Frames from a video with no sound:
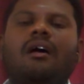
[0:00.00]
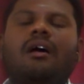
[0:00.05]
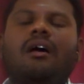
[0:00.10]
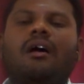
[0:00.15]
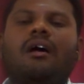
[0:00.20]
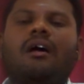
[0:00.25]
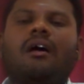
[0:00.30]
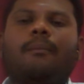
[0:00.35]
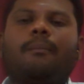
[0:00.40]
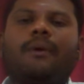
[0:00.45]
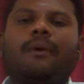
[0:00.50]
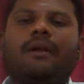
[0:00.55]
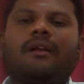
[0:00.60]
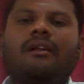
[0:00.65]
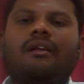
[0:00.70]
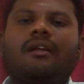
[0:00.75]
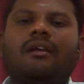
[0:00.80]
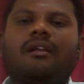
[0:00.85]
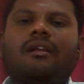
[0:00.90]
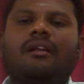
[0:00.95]
pin
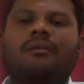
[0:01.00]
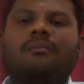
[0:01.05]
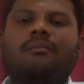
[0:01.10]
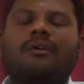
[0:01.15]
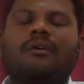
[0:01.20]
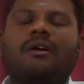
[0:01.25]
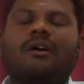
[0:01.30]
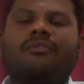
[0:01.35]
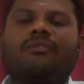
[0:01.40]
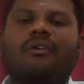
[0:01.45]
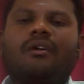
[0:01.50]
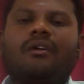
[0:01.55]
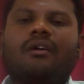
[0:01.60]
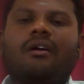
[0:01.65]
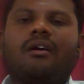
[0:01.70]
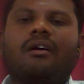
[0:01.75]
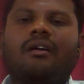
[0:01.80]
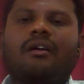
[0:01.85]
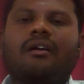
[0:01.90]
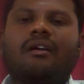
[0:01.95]
diagram of
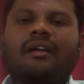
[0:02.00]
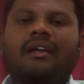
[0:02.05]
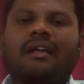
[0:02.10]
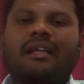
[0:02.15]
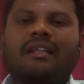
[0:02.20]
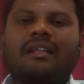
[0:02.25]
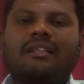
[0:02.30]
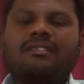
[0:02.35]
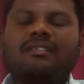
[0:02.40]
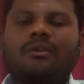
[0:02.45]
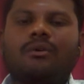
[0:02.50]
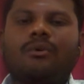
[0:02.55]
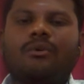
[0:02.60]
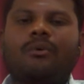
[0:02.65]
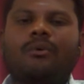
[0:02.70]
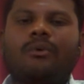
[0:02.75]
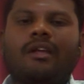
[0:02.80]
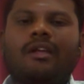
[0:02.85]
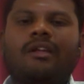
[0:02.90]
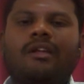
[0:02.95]

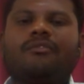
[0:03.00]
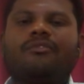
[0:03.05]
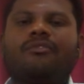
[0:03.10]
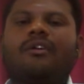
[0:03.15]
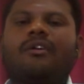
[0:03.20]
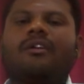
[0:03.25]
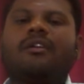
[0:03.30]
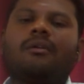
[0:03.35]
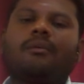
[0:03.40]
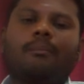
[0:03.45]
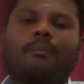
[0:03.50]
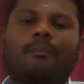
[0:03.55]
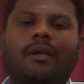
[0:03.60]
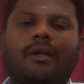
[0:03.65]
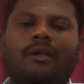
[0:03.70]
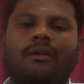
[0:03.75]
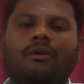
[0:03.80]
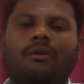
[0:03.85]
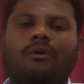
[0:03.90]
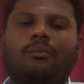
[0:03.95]
8085
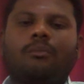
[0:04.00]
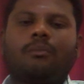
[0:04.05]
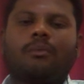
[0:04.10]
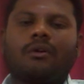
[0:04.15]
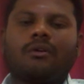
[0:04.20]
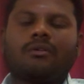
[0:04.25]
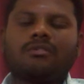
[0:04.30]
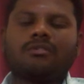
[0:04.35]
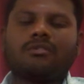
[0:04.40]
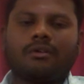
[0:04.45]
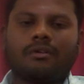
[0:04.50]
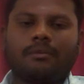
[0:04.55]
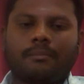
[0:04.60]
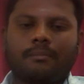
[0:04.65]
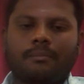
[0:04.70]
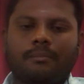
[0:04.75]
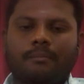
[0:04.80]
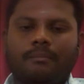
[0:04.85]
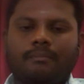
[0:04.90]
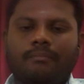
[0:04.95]
microprocessor.
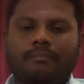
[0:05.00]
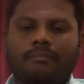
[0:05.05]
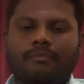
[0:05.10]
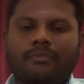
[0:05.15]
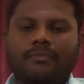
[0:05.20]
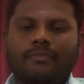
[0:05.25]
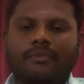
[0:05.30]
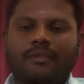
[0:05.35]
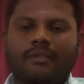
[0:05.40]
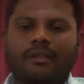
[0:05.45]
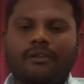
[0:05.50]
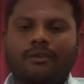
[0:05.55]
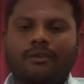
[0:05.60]
Thank you.